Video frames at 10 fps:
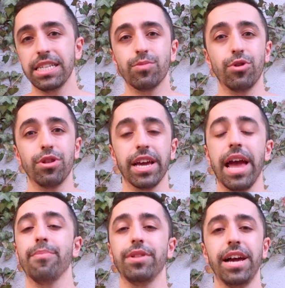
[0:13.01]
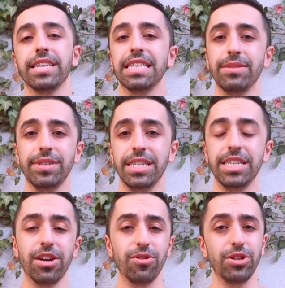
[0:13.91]
it's more like applying
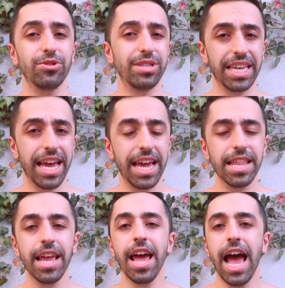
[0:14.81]
CBD on your skin.